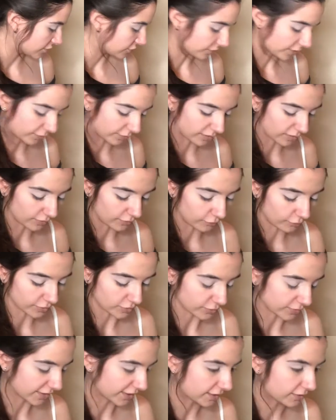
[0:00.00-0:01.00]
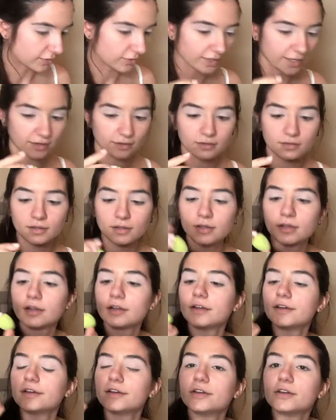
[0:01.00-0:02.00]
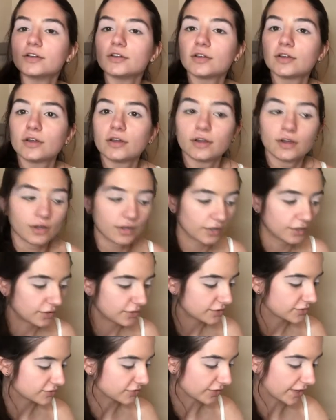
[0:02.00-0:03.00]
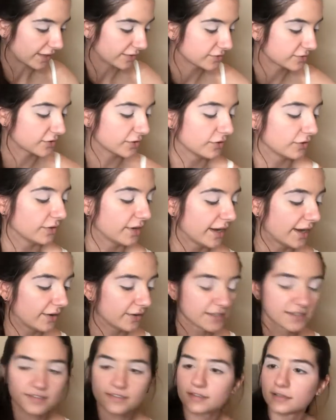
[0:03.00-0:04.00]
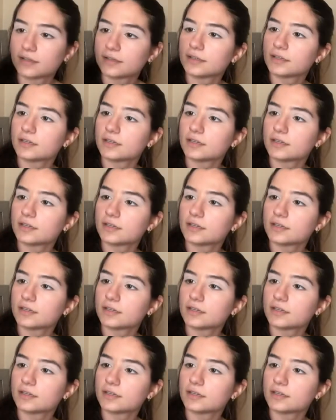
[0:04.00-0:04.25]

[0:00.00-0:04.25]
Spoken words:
I want to avoid doing that. Okay. So yeah, so now it's